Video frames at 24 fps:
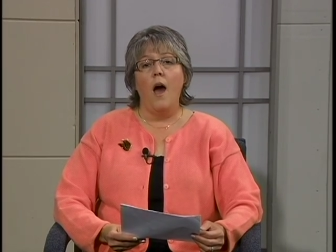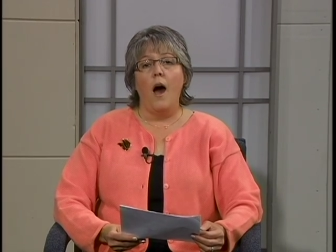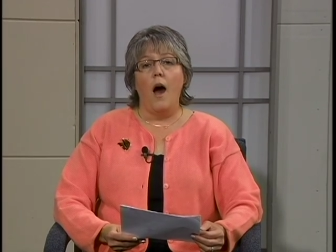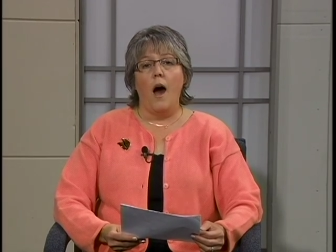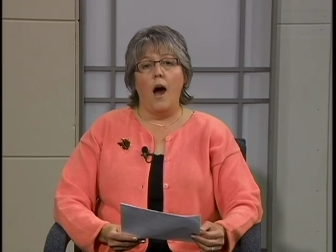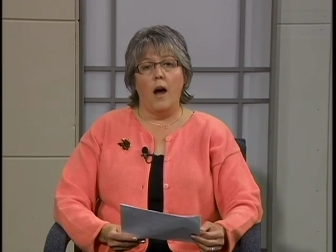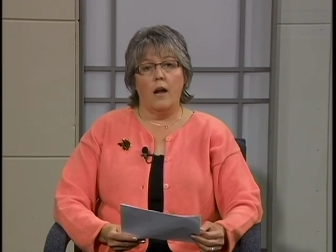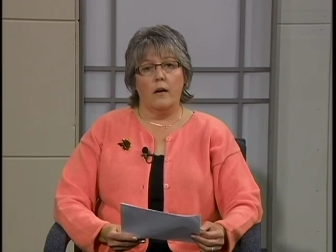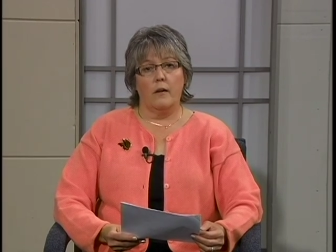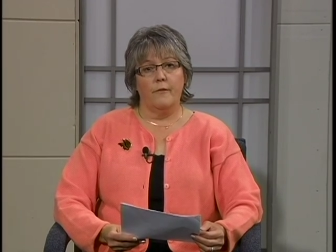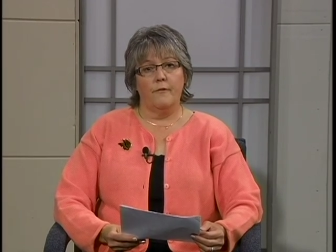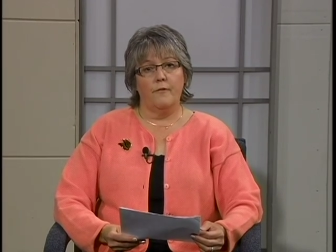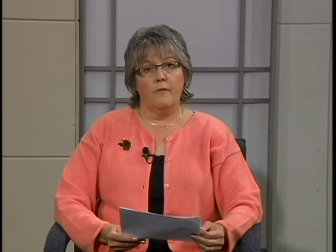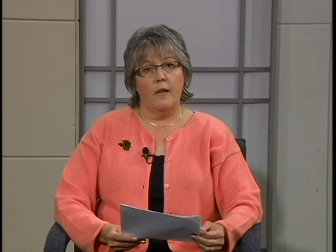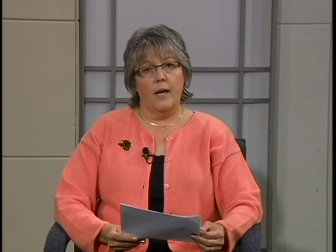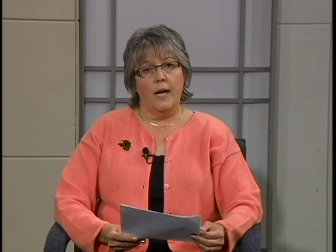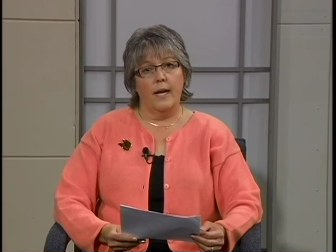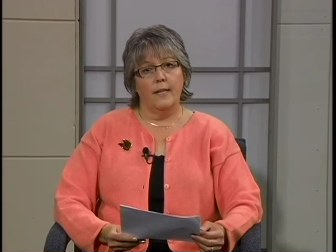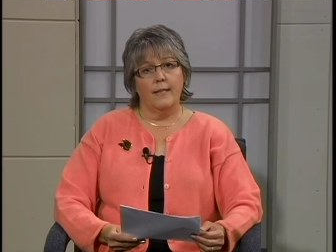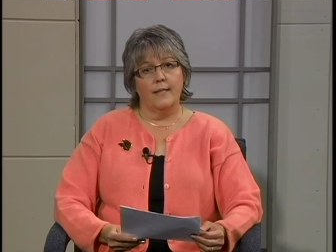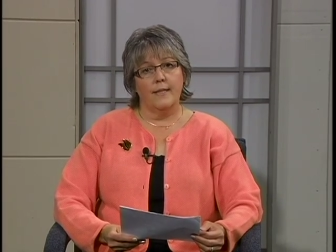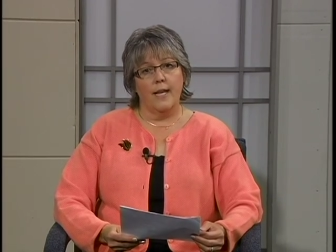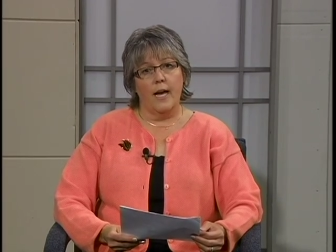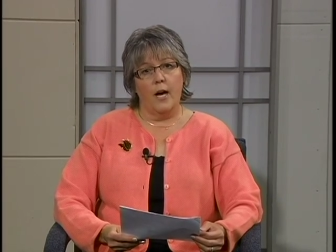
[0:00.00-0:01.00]
honor
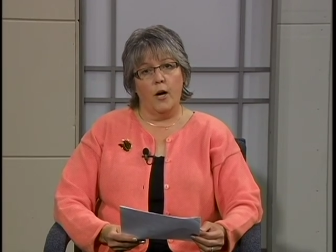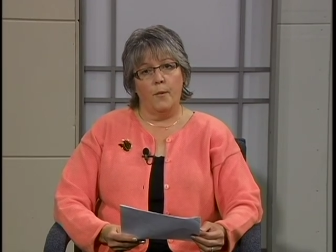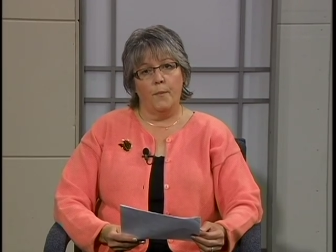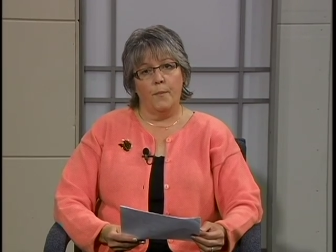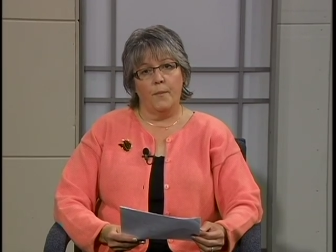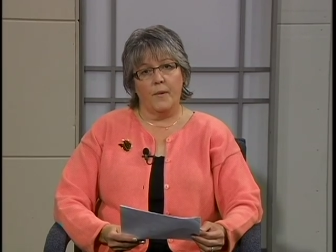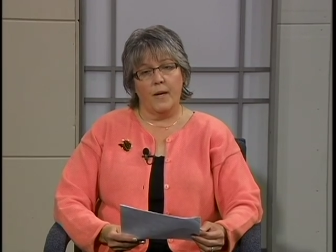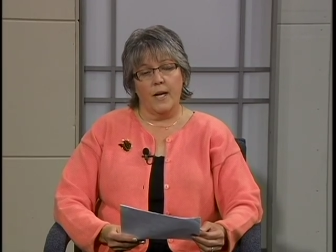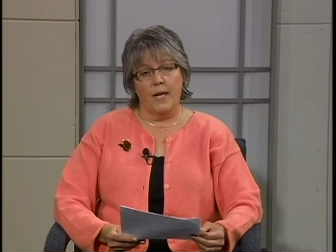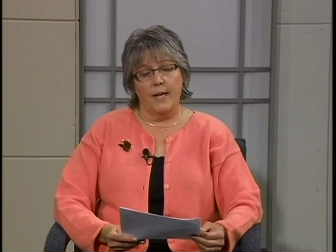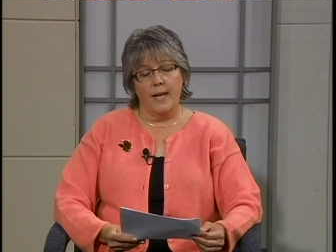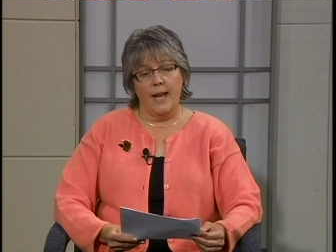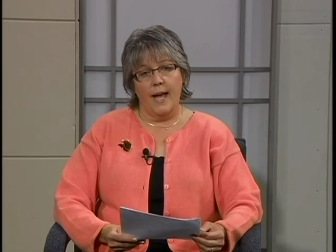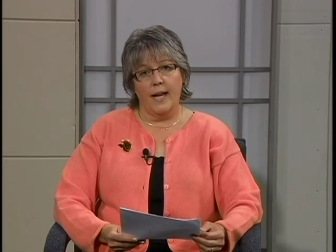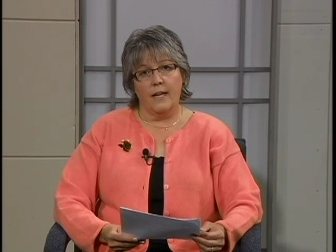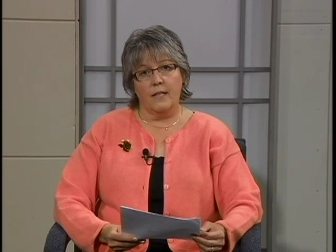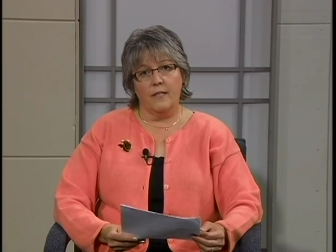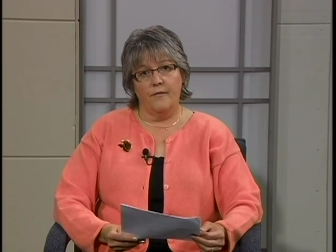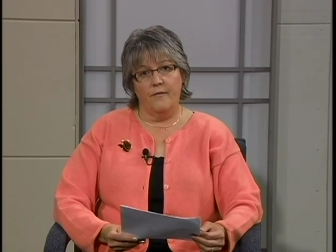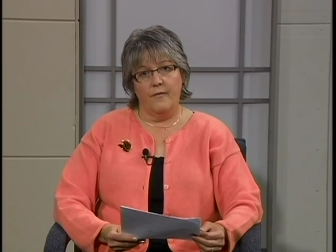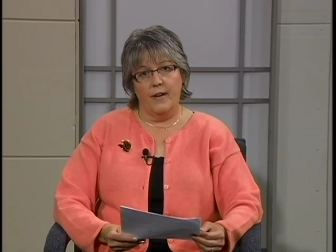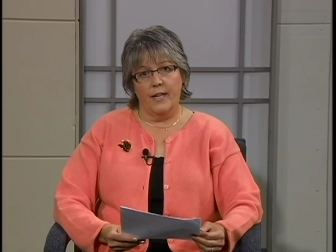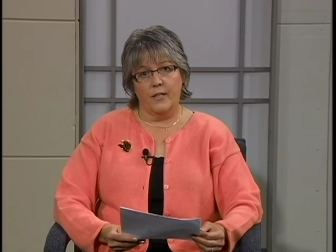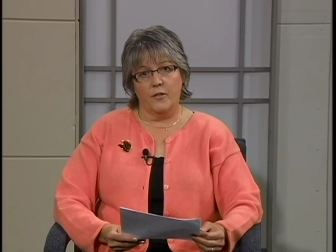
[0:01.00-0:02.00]
flights help
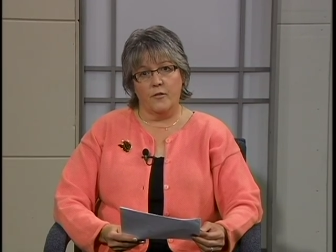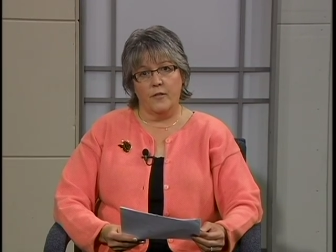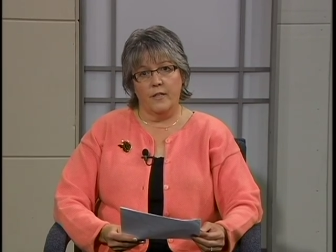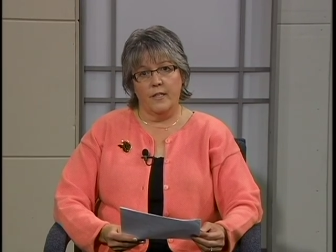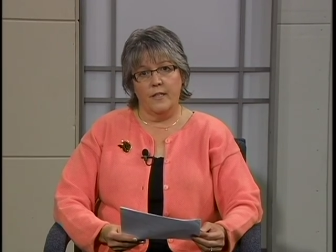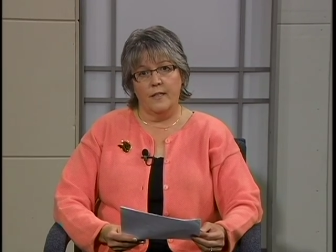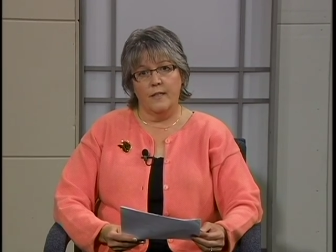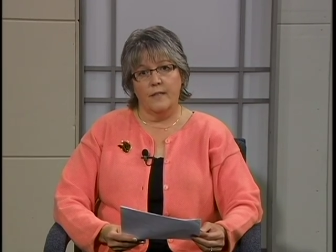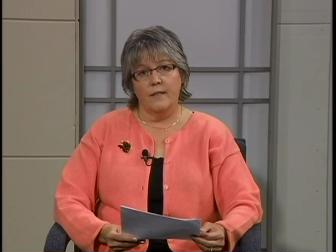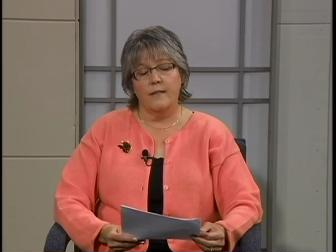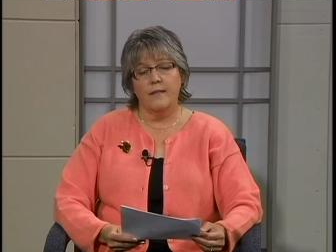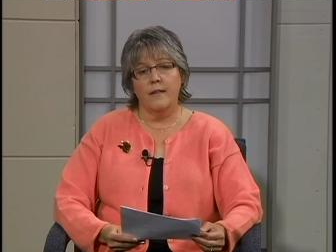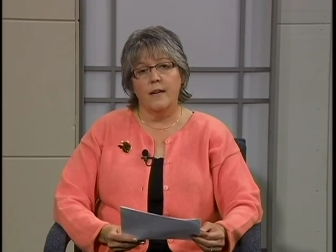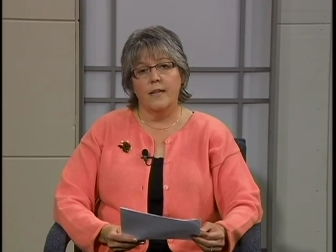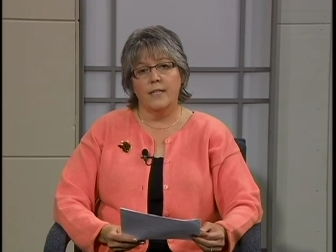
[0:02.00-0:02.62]
connect veterans,